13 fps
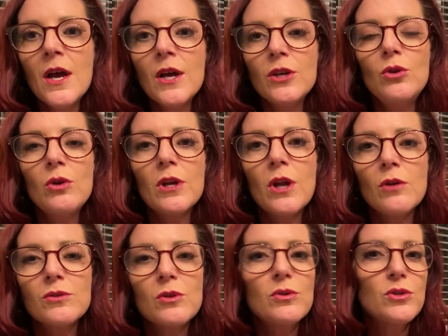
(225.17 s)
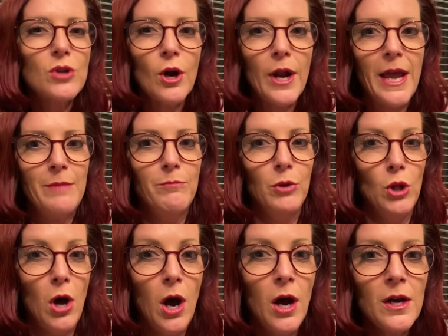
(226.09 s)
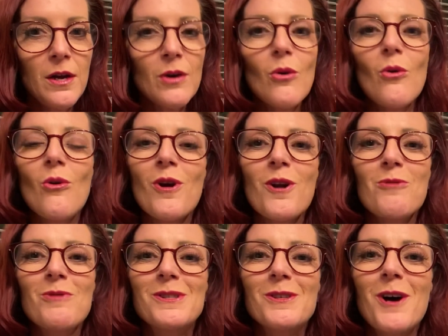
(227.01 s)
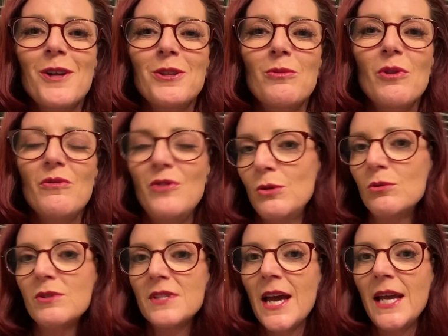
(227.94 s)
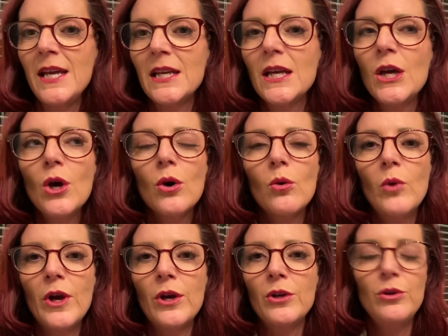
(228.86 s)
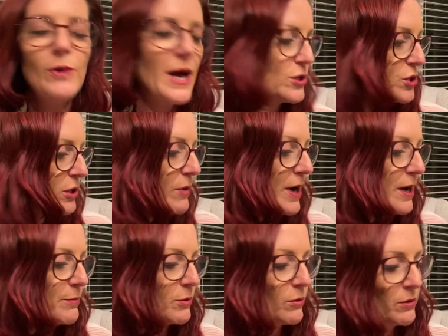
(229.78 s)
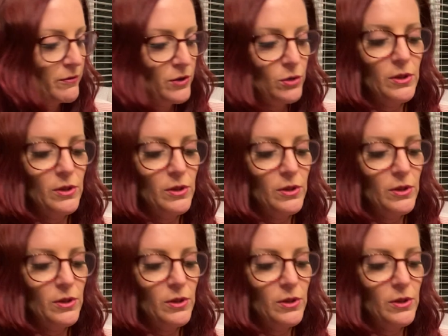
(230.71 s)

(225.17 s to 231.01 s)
You can also start a blog or what's called a review site where you actually write up a review.